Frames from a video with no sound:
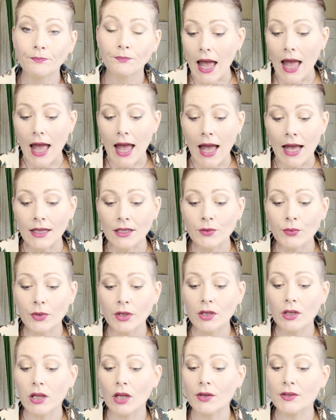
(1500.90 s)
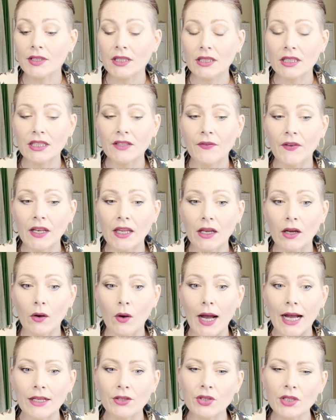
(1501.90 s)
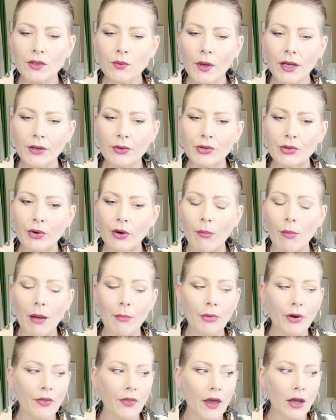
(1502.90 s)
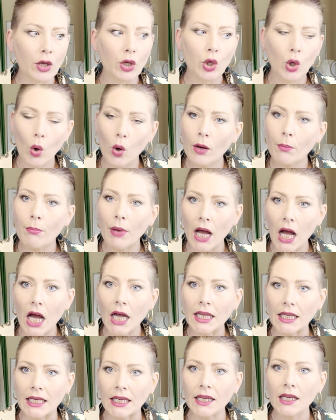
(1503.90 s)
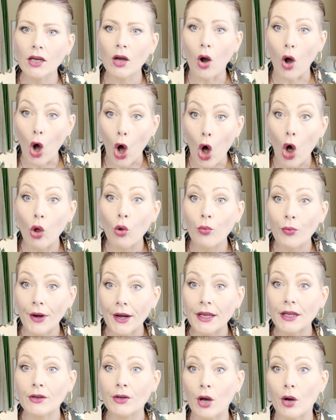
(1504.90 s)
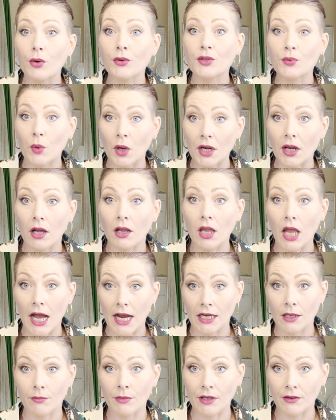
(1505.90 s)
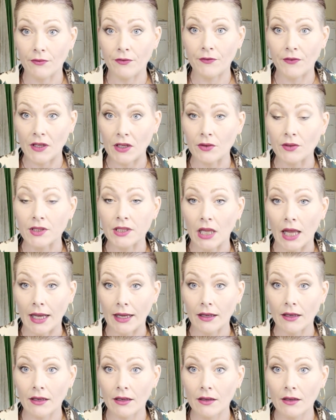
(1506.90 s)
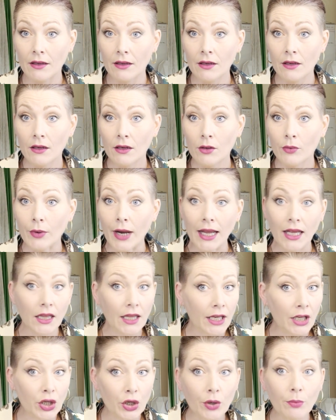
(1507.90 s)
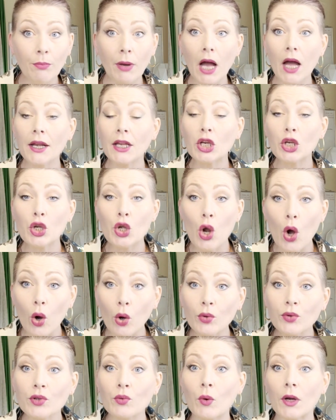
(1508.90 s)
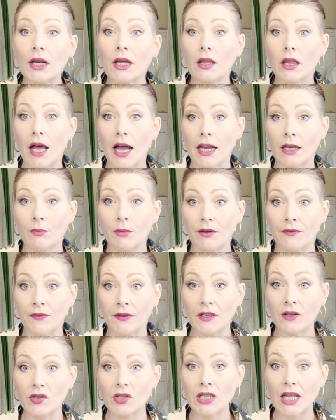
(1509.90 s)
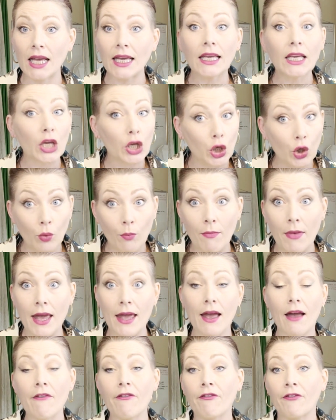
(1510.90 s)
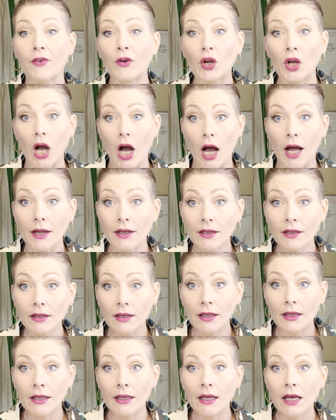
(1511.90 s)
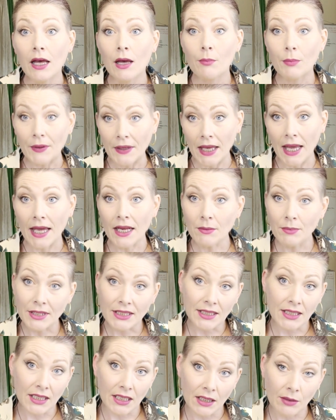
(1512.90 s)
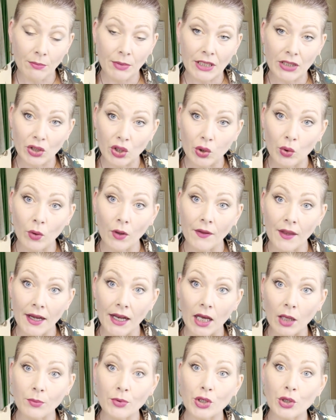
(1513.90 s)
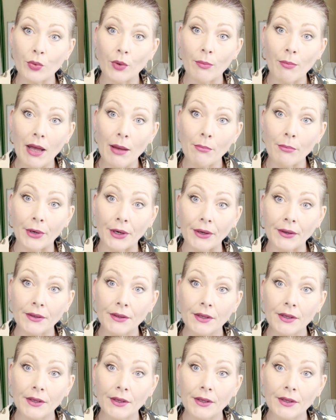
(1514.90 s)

As we're closing this video, I just want you to remember that your body already knows what alignment feels like, right? Like your body knows what alignment feels like. You may have forgotten, but cannabis can be a tool that helps you remember.